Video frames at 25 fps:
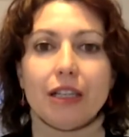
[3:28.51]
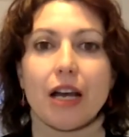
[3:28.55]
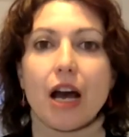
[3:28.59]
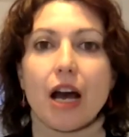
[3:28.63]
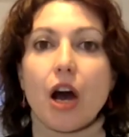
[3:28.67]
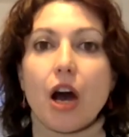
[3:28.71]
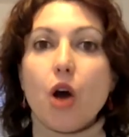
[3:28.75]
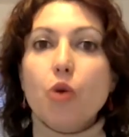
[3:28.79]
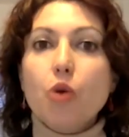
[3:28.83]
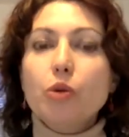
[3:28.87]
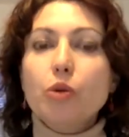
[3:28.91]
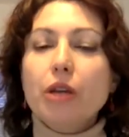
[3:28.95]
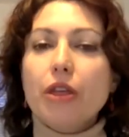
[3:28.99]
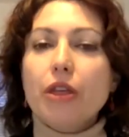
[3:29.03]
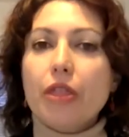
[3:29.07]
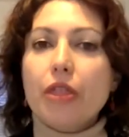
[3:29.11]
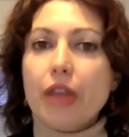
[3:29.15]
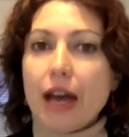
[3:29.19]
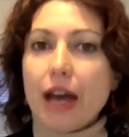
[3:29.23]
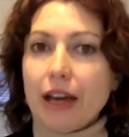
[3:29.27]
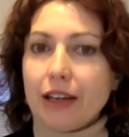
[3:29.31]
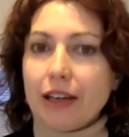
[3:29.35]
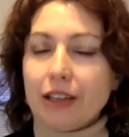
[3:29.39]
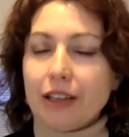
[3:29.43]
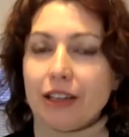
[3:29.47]
only
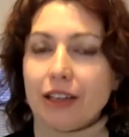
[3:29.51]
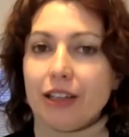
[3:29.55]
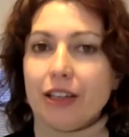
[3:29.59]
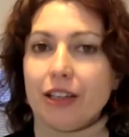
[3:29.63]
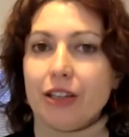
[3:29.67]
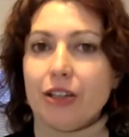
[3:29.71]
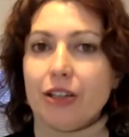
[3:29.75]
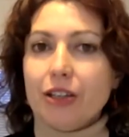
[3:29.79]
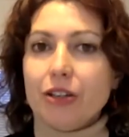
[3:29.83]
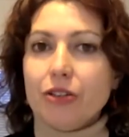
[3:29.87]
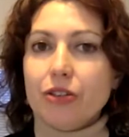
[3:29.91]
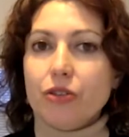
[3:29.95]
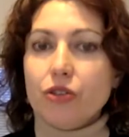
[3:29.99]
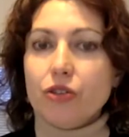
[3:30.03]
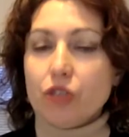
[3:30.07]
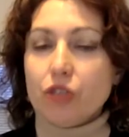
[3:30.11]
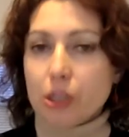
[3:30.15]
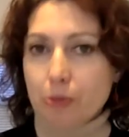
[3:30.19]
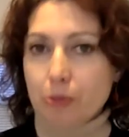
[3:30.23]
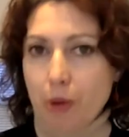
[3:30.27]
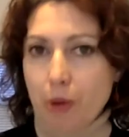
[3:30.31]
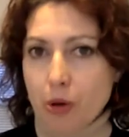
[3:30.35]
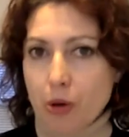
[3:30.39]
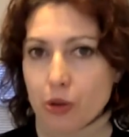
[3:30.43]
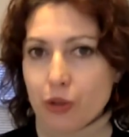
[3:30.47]
then we
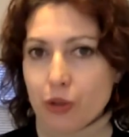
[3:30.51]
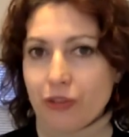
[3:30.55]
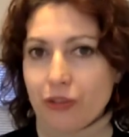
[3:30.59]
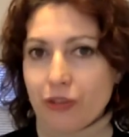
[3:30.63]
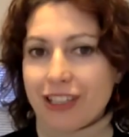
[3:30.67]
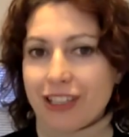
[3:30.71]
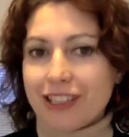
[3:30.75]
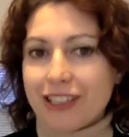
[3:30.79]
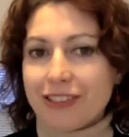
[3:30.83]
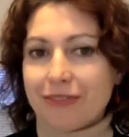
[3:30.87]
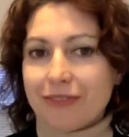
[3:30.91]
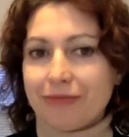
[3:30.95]
dispose of it.